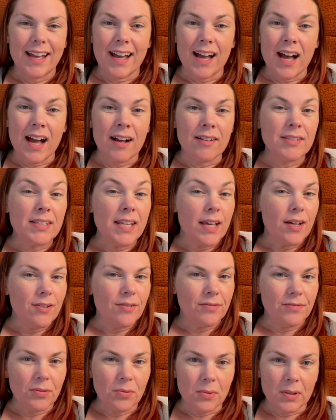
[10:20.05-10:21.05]
I'll take a
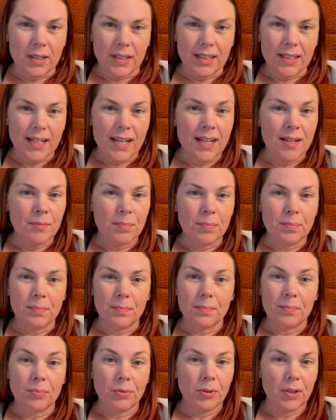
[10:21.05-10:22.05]
four in
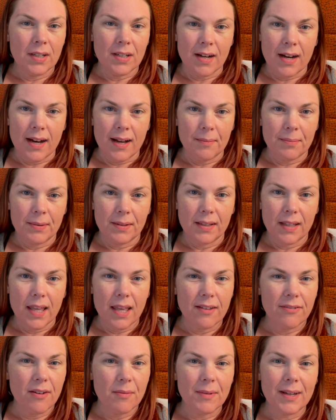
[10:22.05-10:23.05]
pre-op
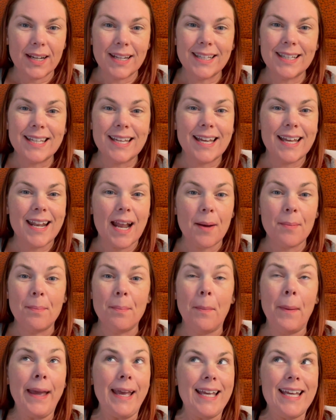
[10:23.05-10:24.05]
if I'm gonna get a
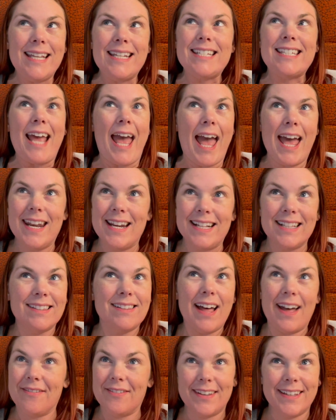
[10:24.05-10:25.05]
banging ten,
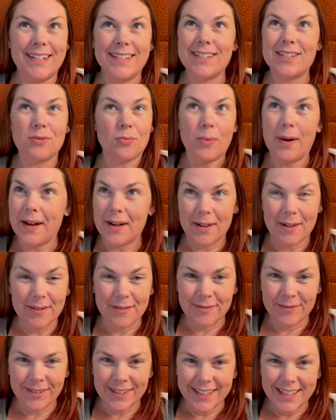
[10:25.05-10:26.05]
eleven,
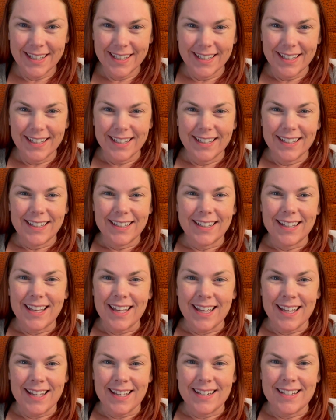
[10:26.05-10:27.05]
twelve
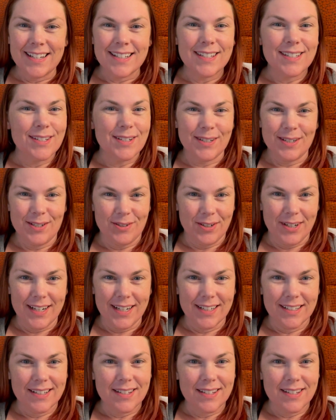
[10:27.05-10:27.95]
in surgery.